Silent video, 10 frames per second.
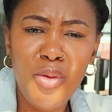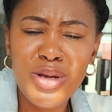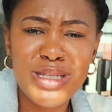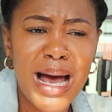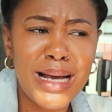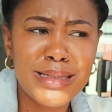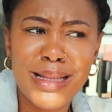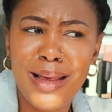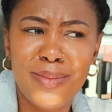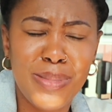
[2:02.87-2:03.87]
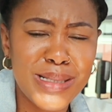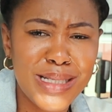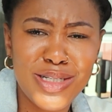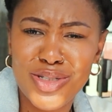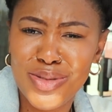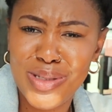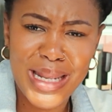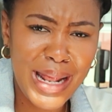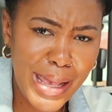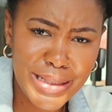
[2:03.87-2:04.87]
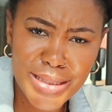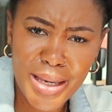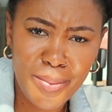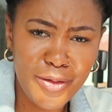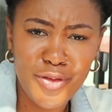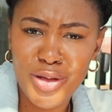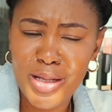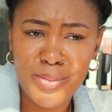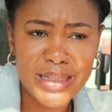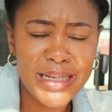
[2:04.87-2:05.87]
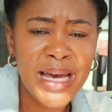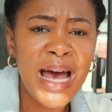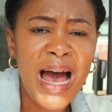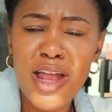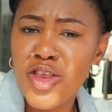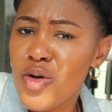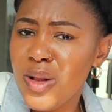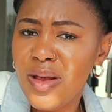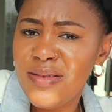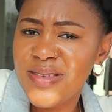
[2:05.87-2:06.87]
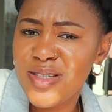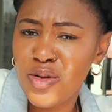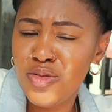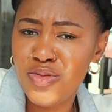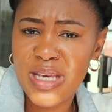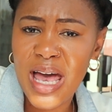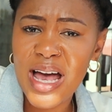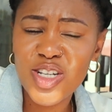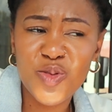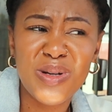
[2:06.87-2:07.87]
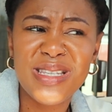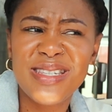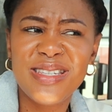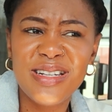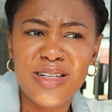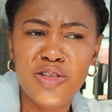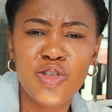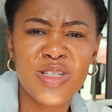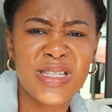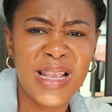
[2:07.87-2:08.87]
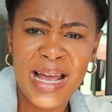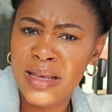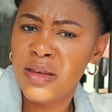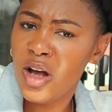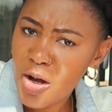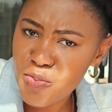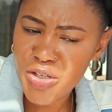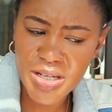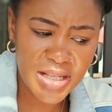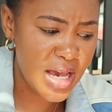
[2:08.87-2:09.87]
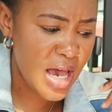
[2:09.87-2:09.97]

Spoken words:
always hustling and bustling just to get an ATM if you need money. I know a lot of us don't use cash, but still you just like the option.